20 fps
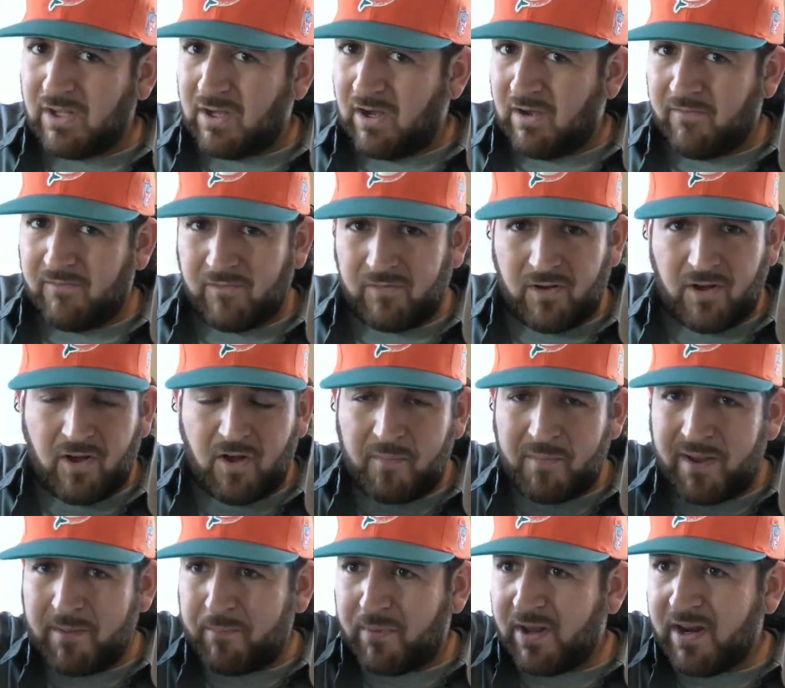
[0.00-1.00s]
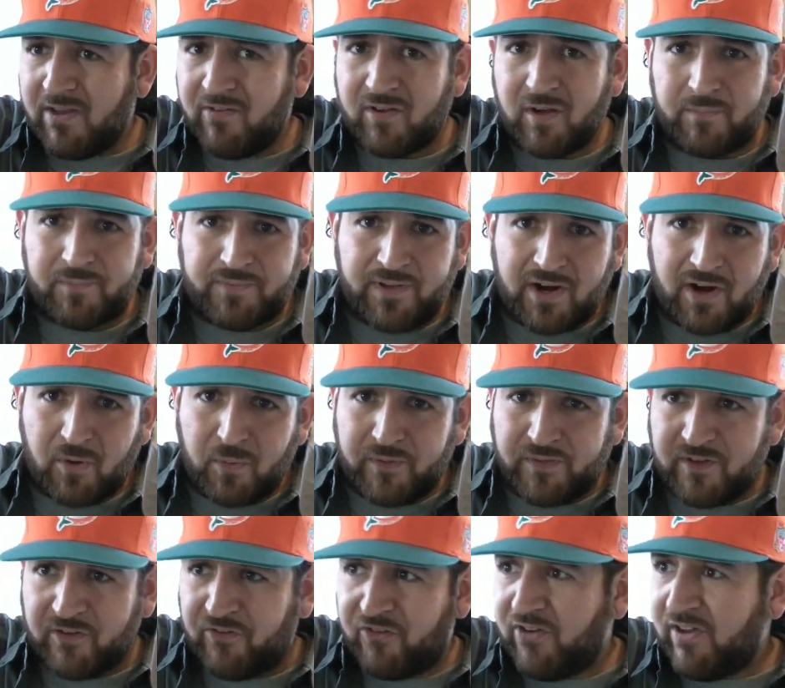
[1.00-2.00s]
of all my buddies up there
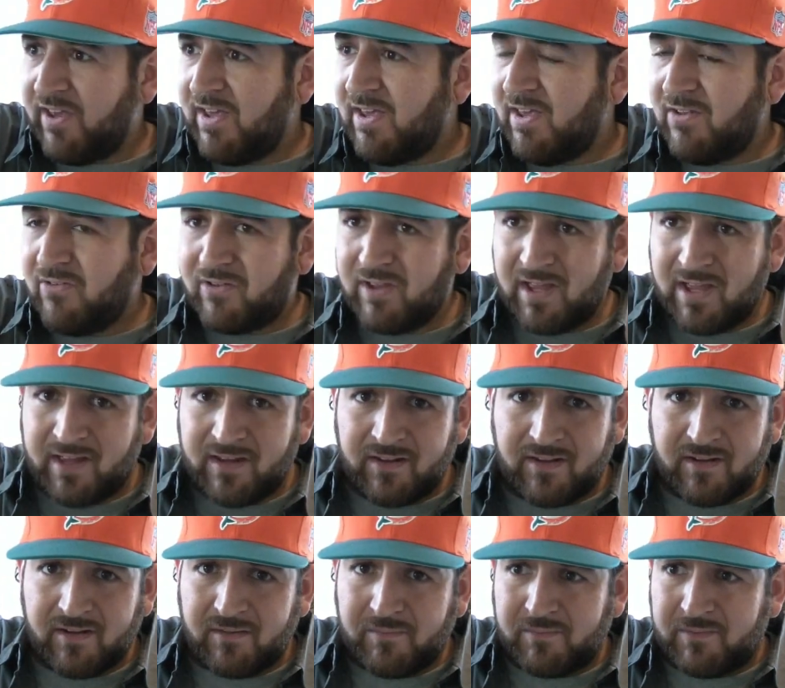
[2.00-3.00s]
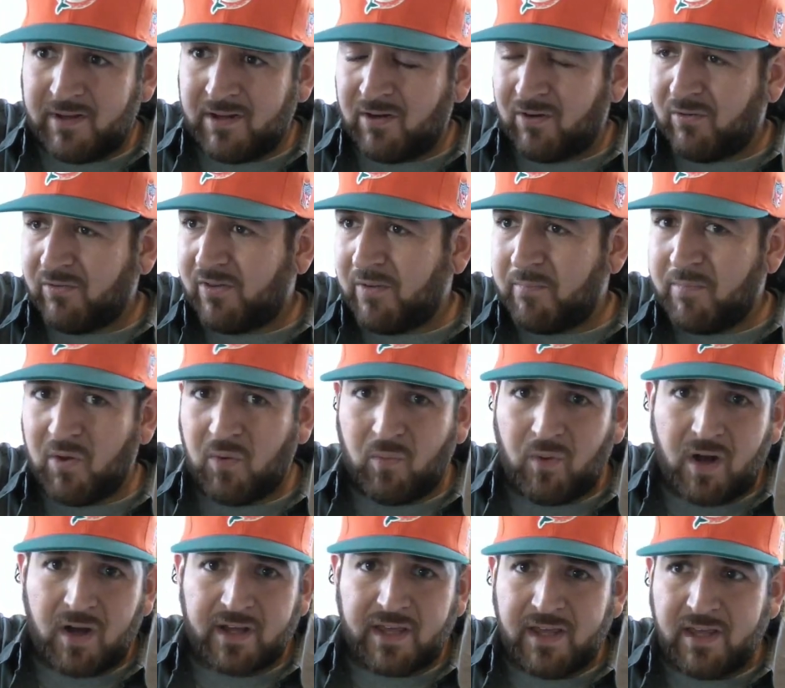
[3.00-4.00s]
with the cheese and the you know the
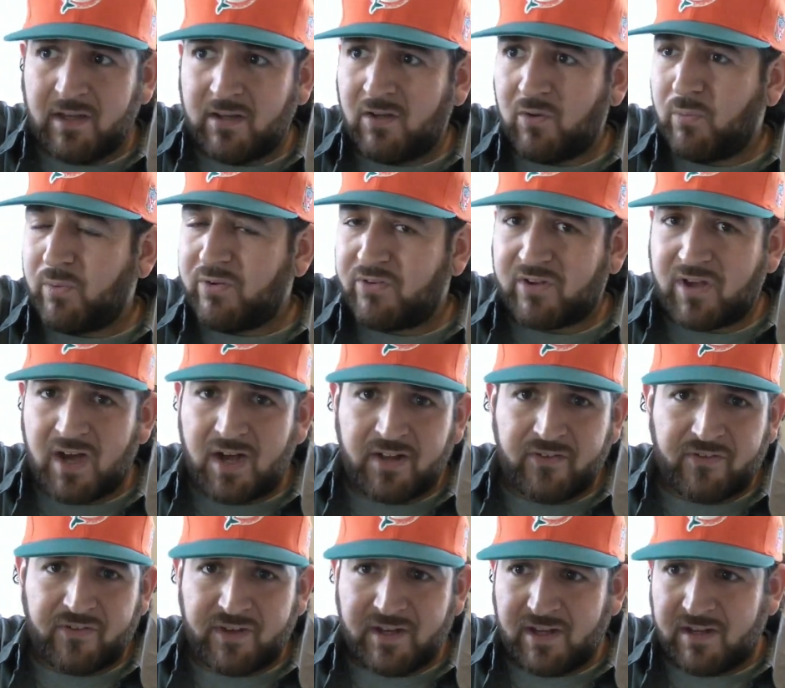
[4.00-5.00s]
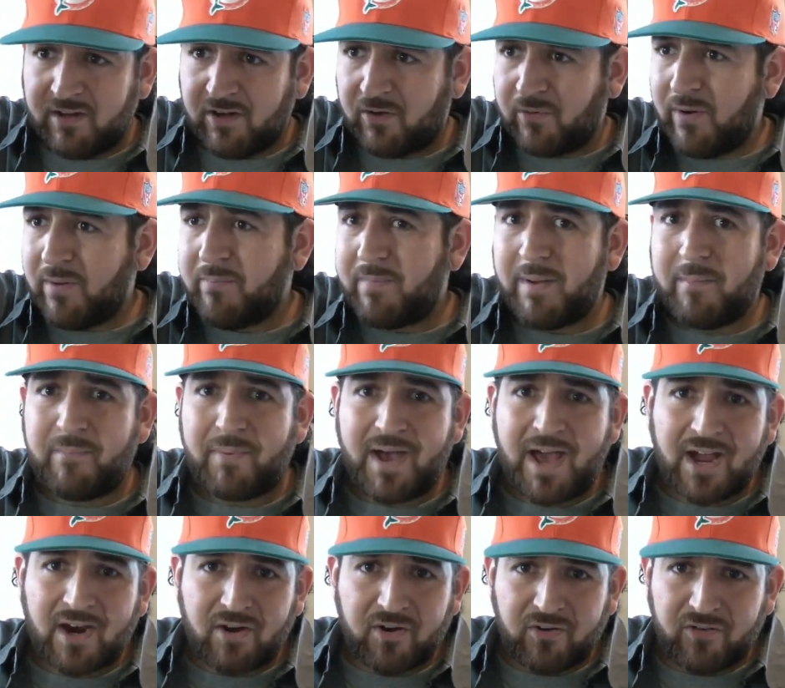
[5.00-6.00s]
Milwaukee and the Wisconsin and the Green Bay
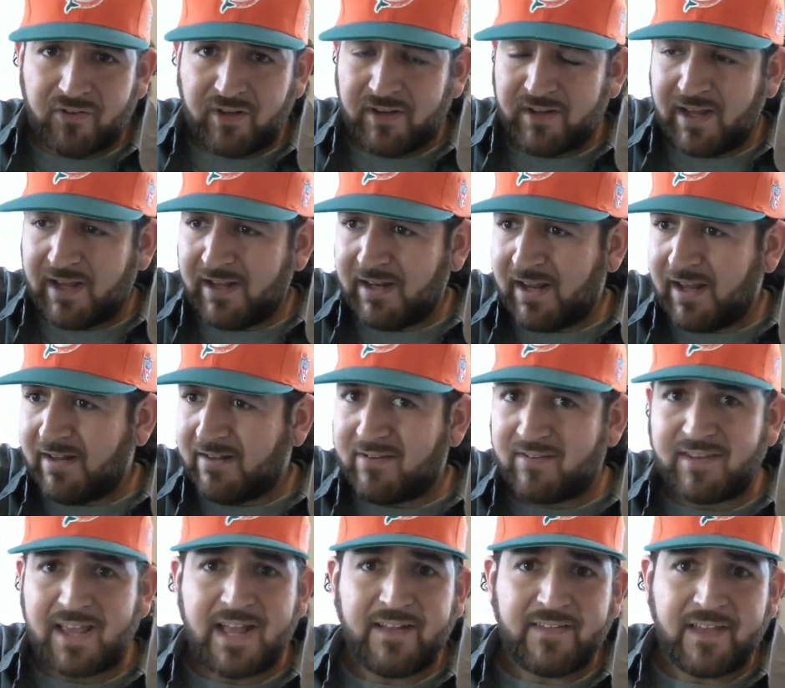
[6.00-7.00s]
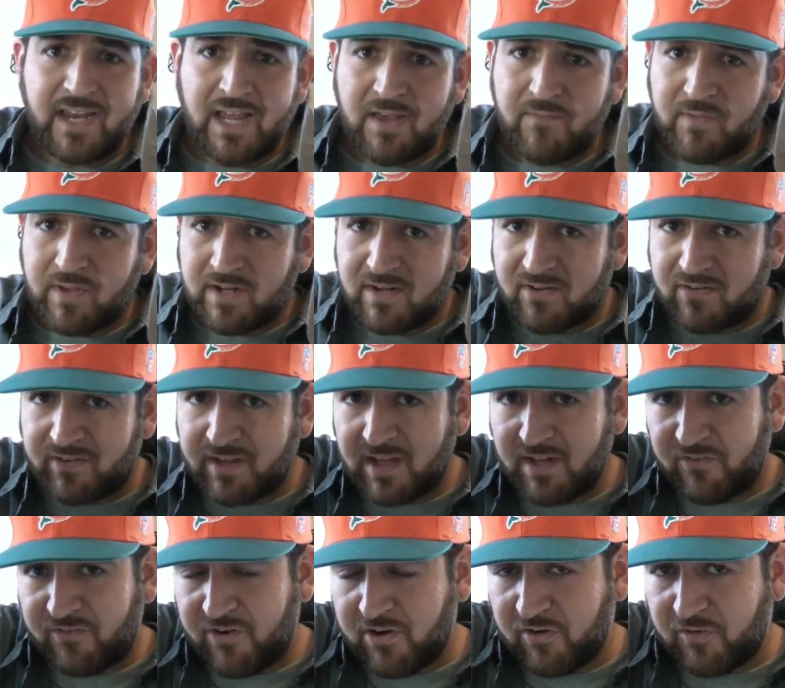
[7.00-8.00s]
Packers and, and, and the Scandinavian
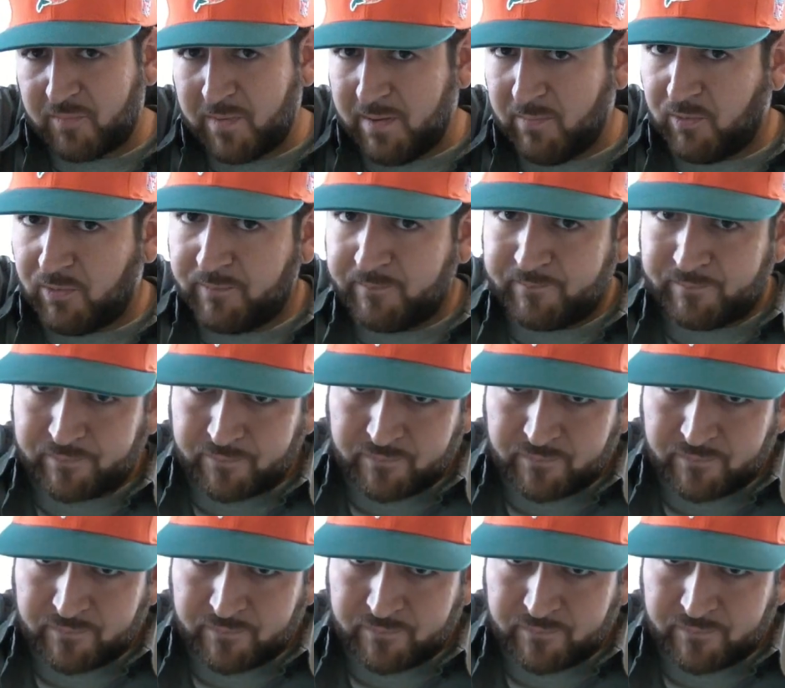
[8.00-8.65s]
descent. Cheers, people.